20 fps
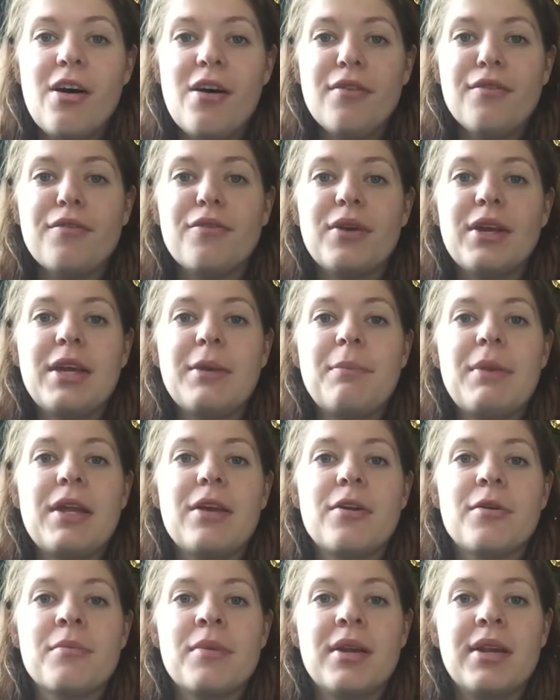off. We made
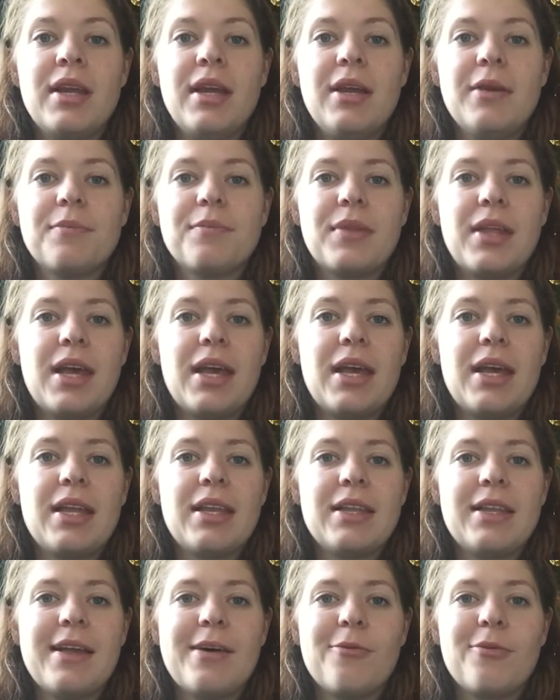our money,
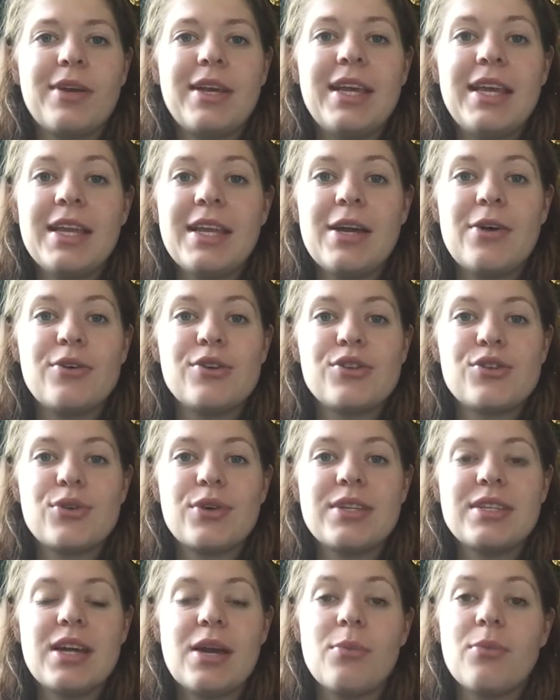and that we can now
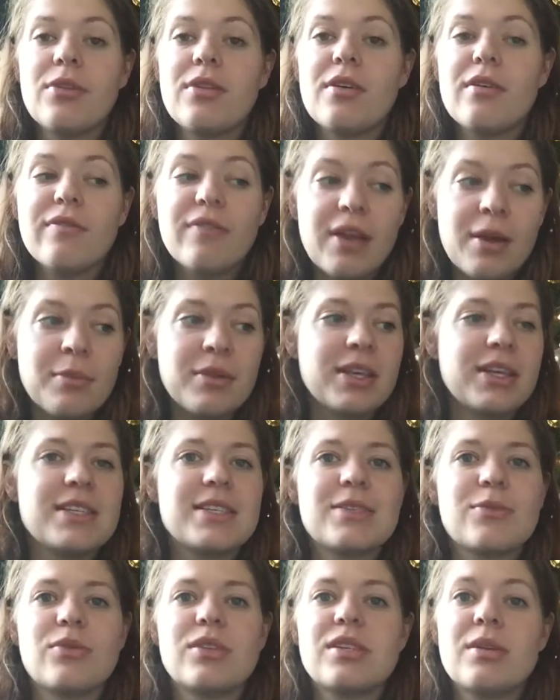enjoy time with our
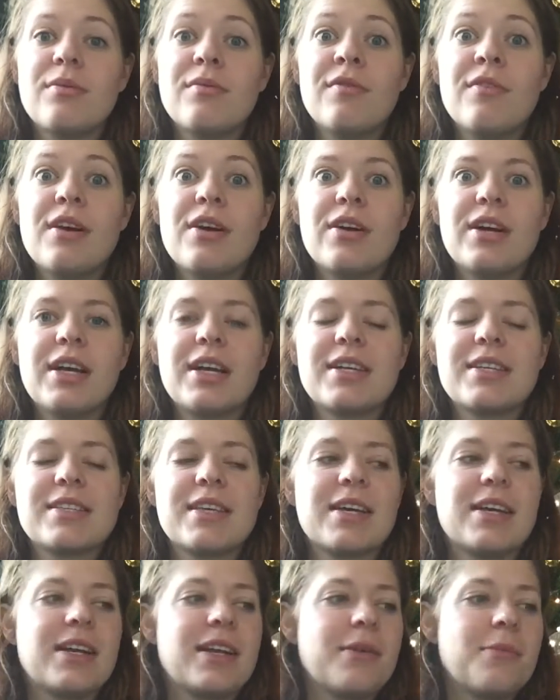families, which I'm very
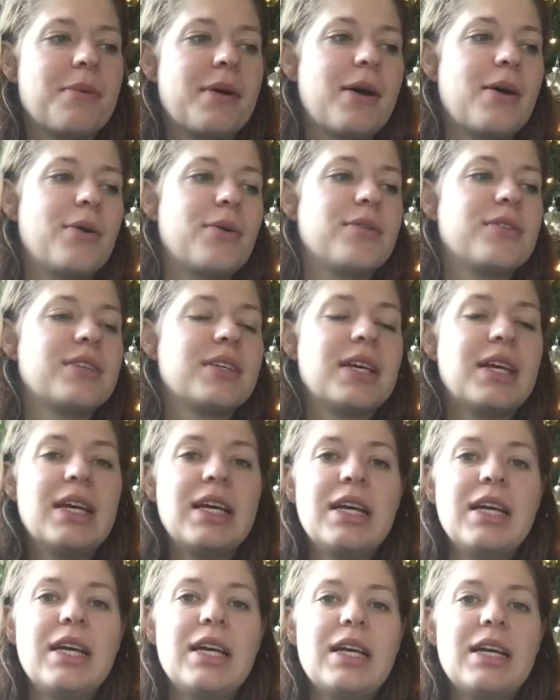excited about.
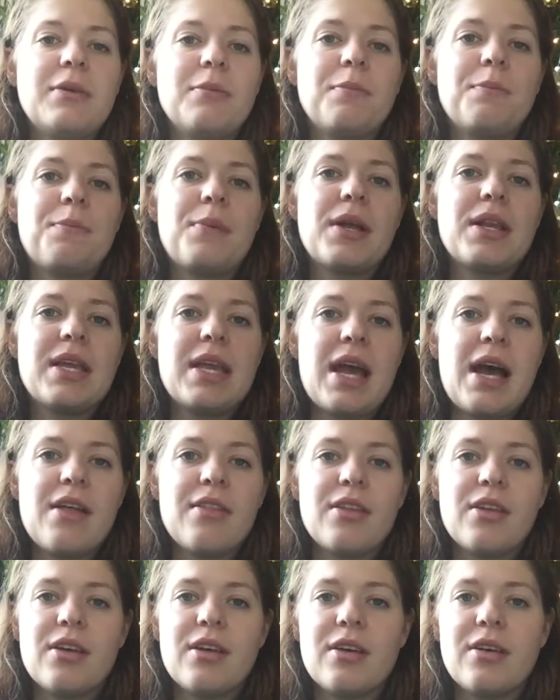But yeah,
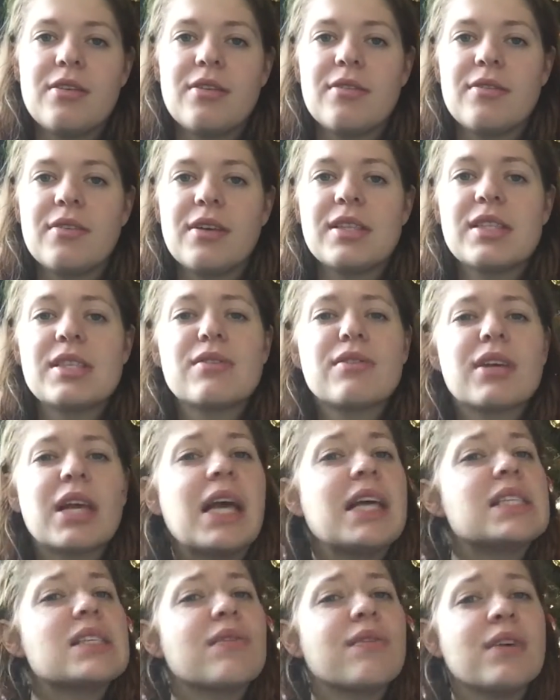
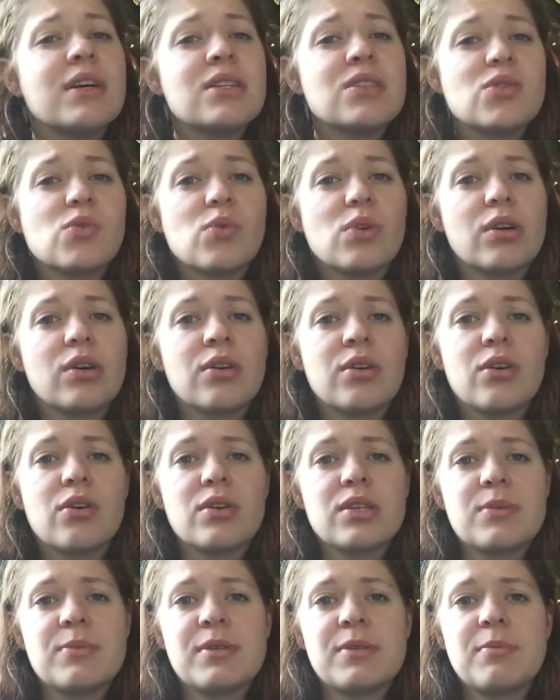it's fun to work on a
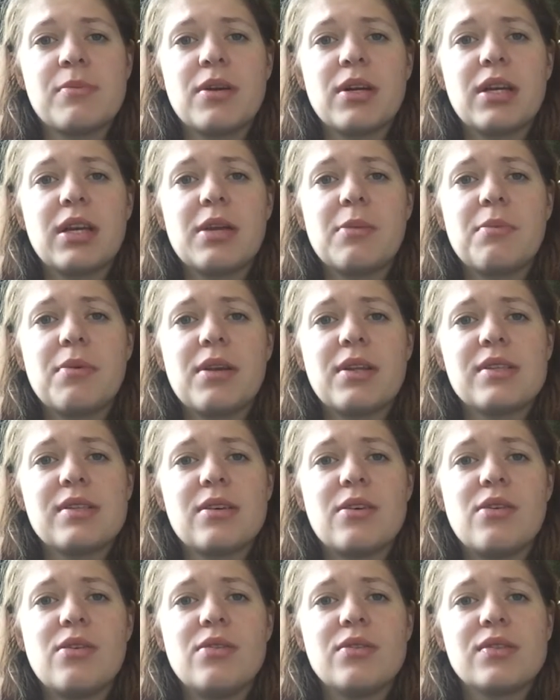Christmas market, but it's
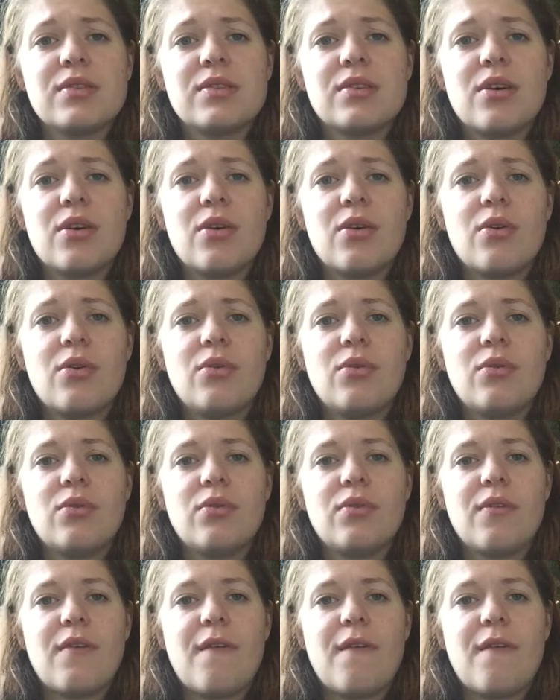also